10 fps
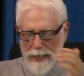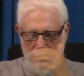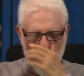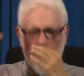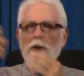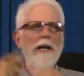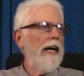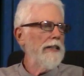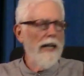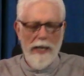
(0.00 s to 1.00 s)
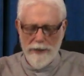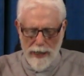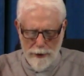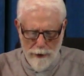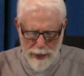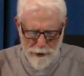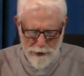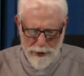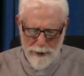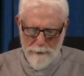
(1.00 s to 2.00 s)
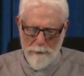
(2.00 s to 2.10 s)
Sorry, I digress there.